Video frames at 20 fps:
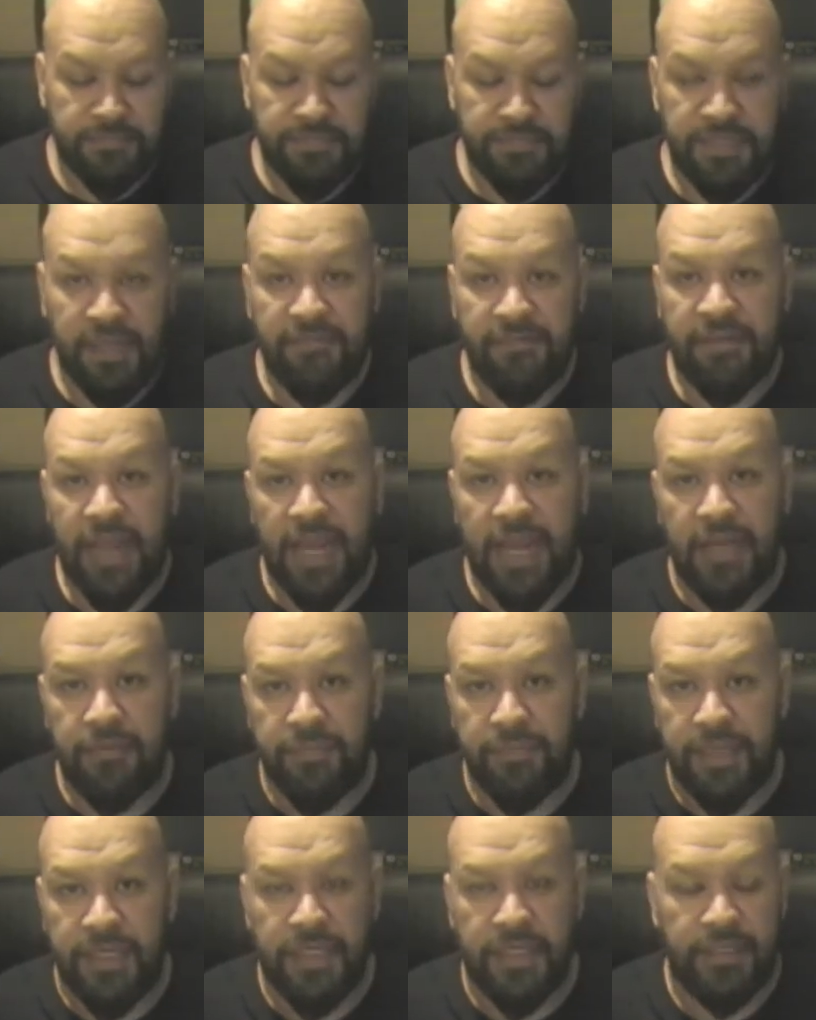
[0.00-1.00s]
They've kind
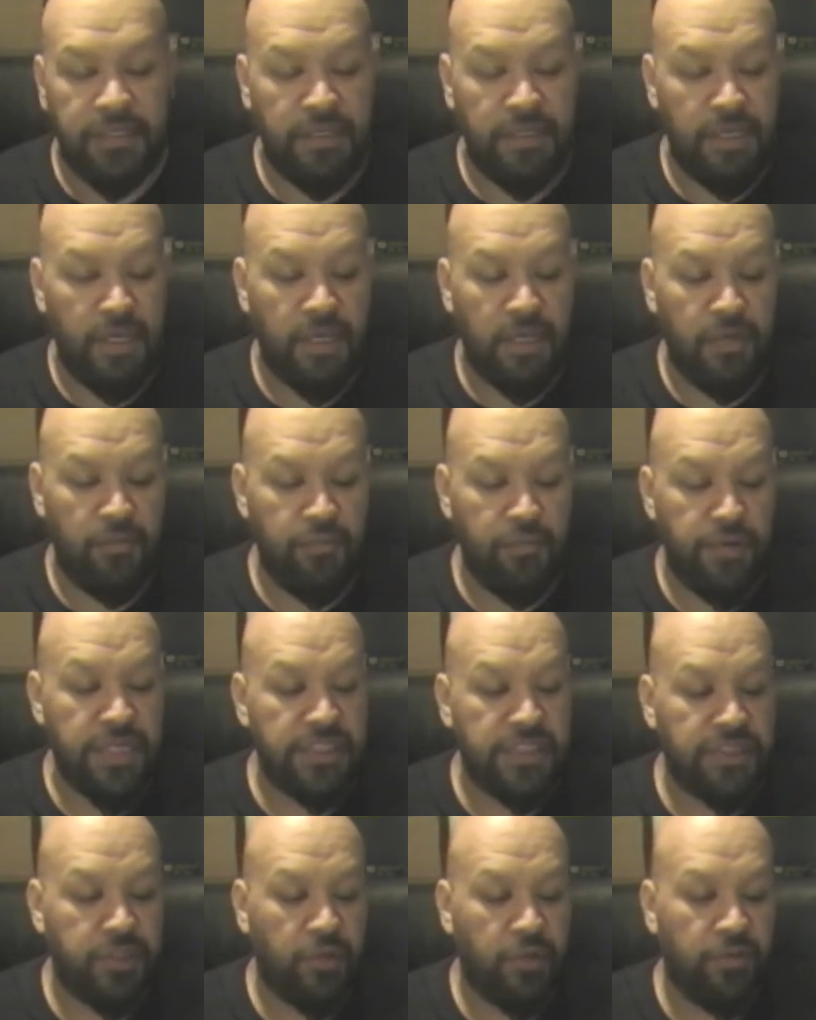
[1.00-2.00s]
of been
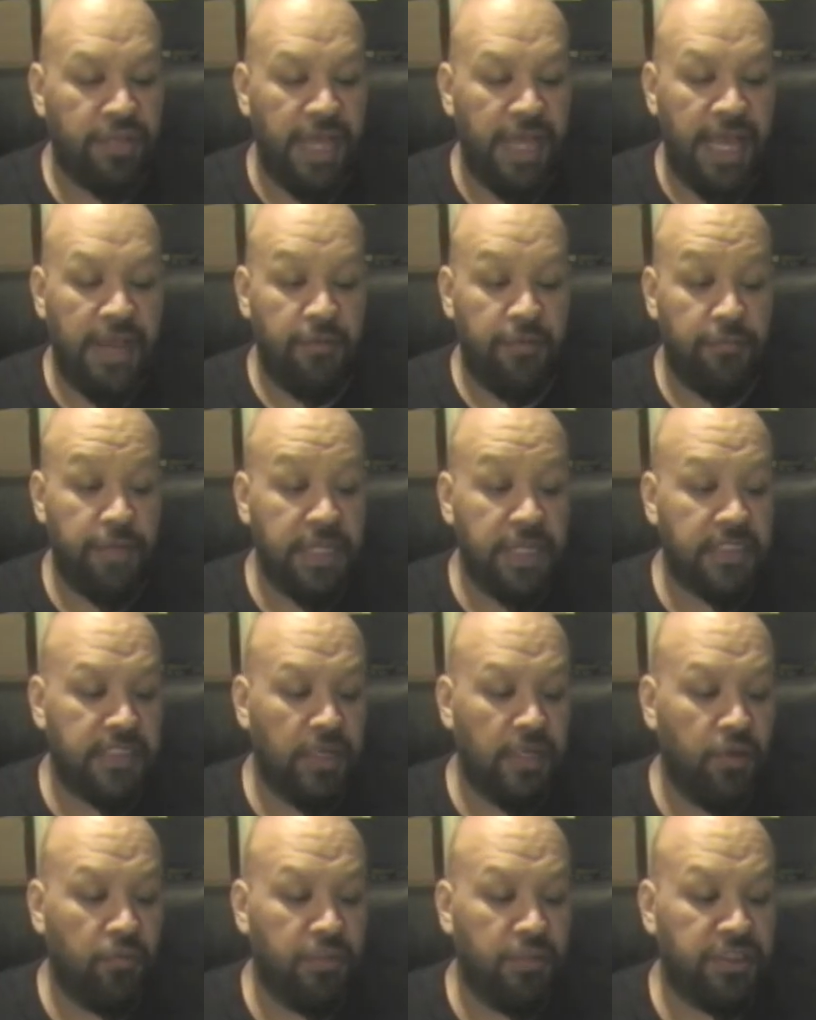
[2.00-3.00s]
resold at
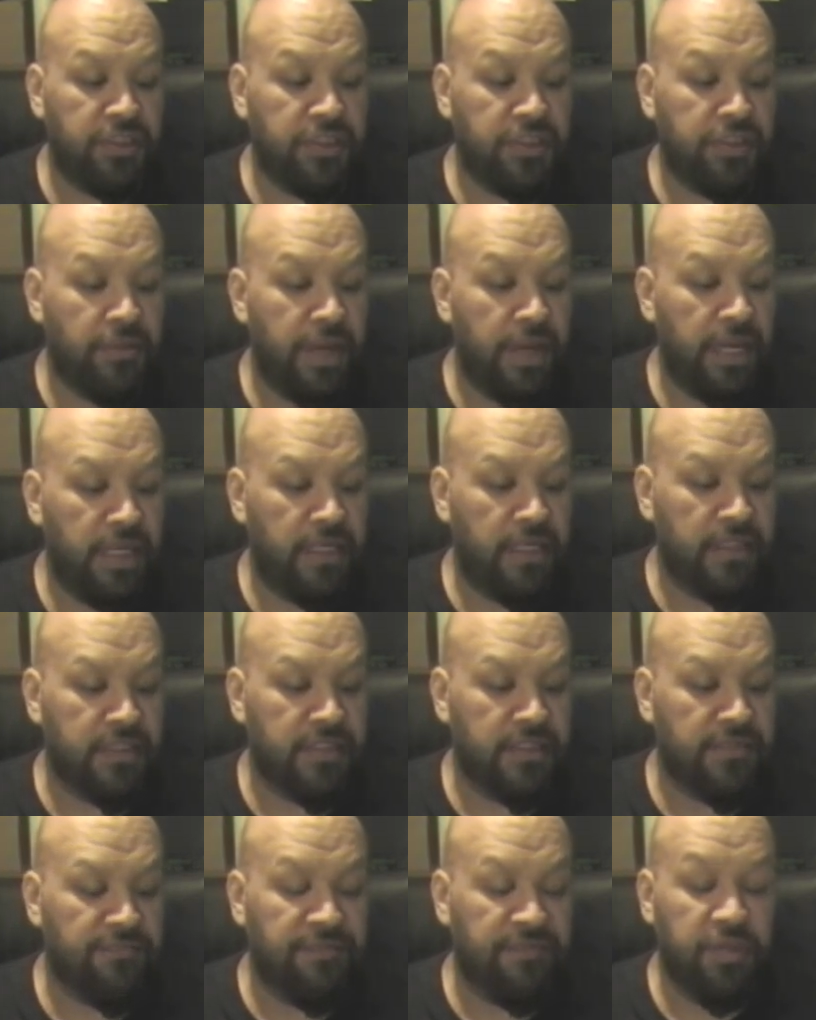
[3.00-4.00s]
retail, which is great,
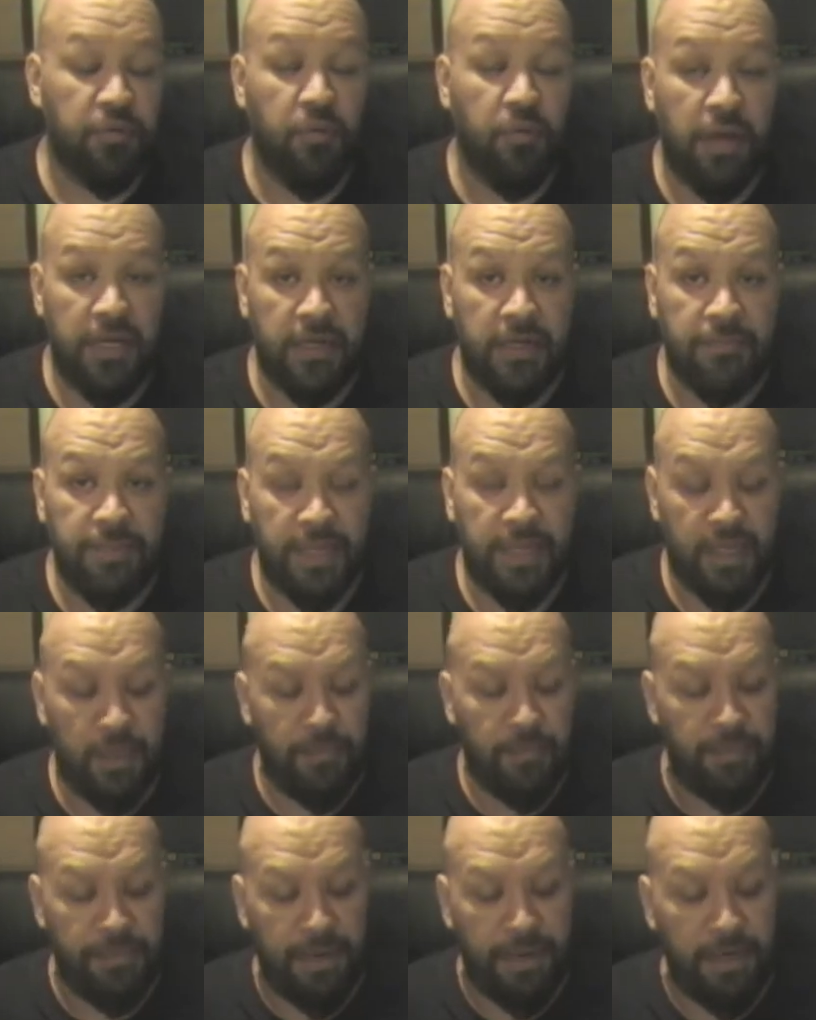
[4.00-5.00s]
because if you wanted to pick
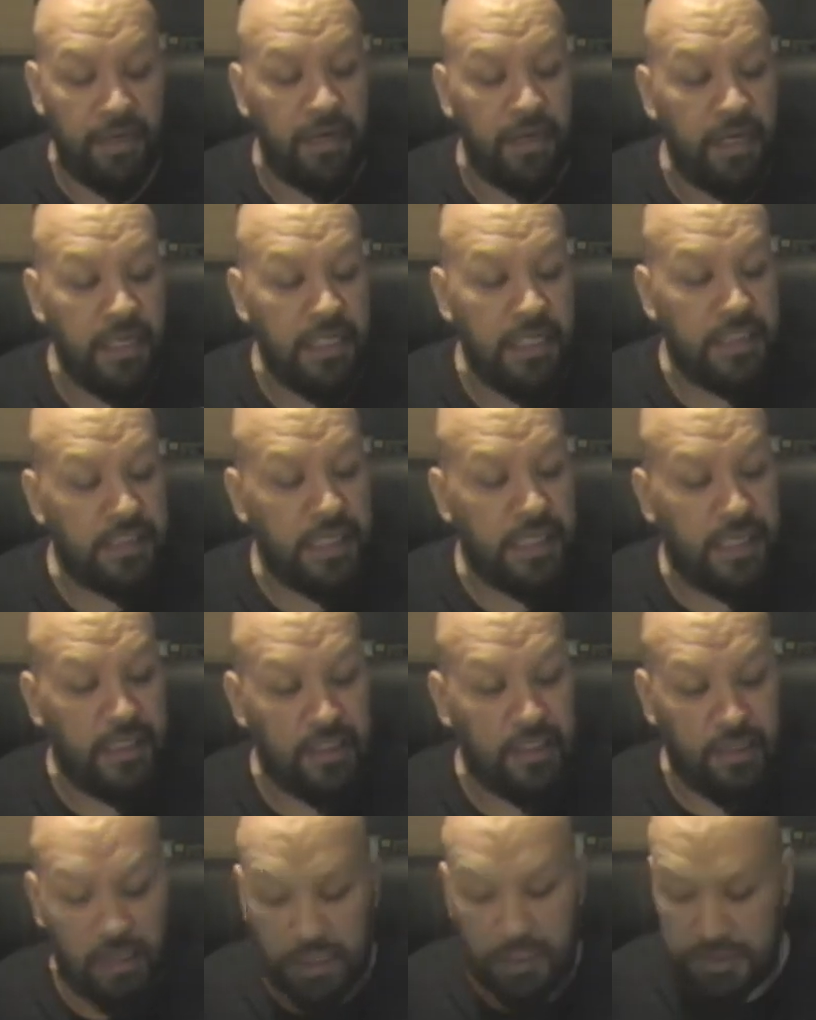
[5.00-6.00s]
up a pair, it's not going
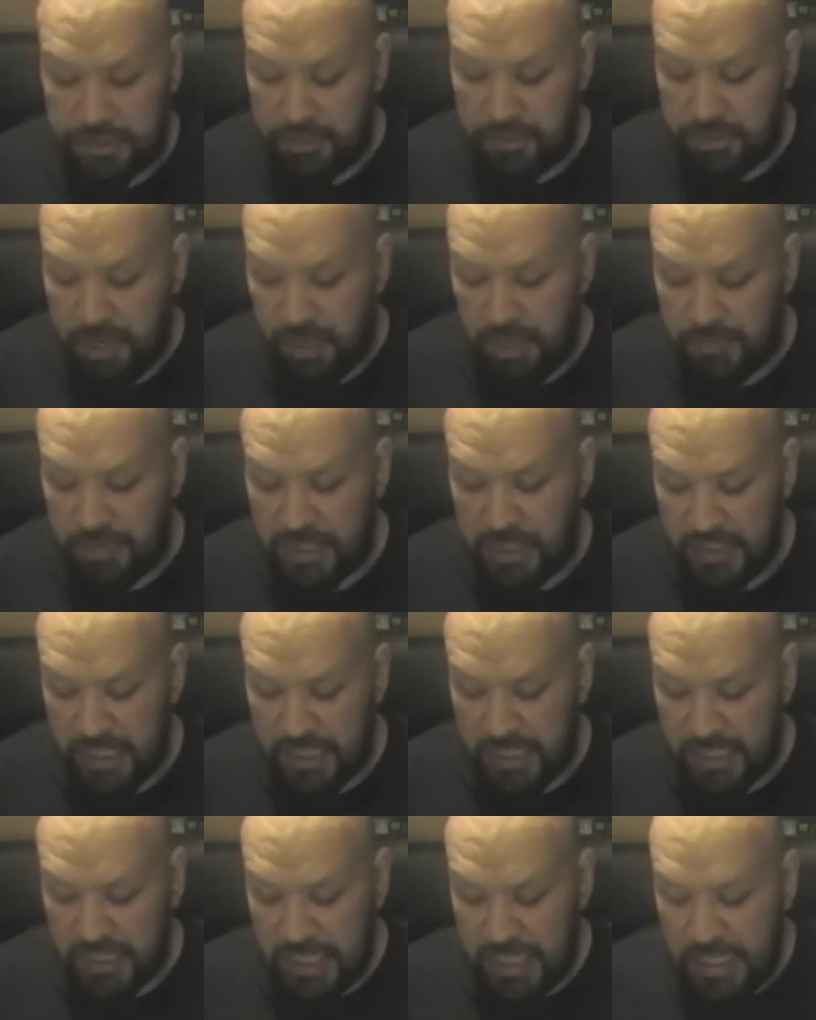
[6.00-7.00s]
to cost you an arm and a
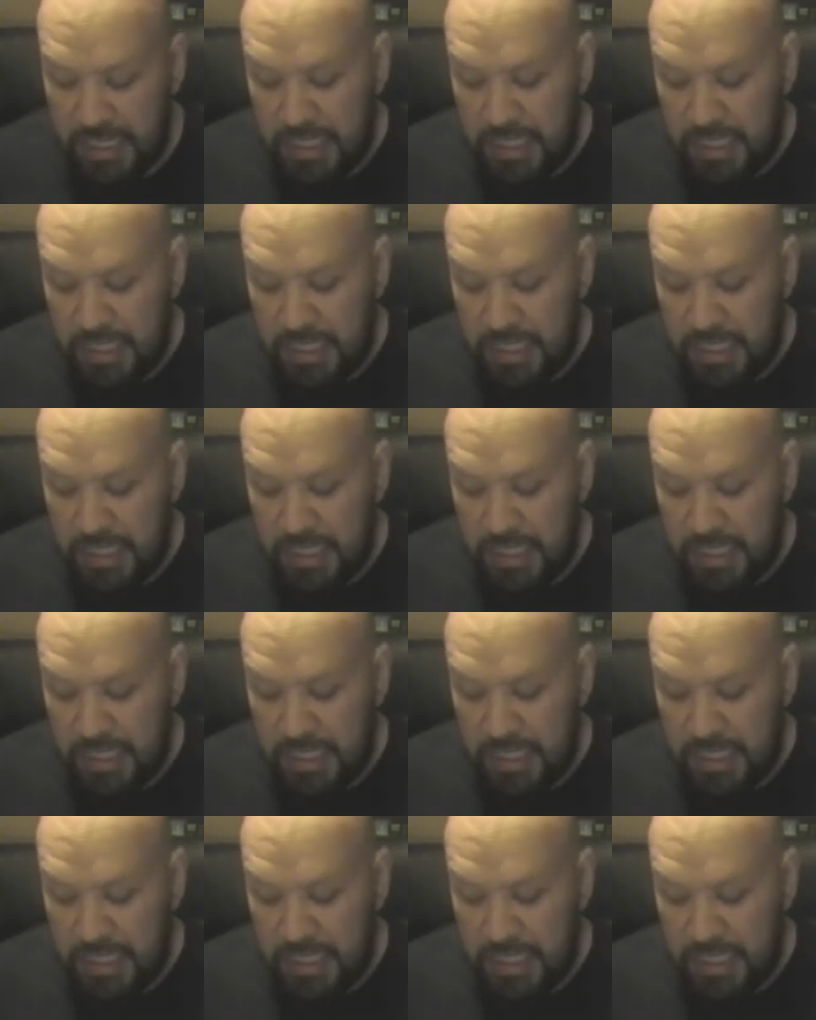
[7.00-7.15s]
leg.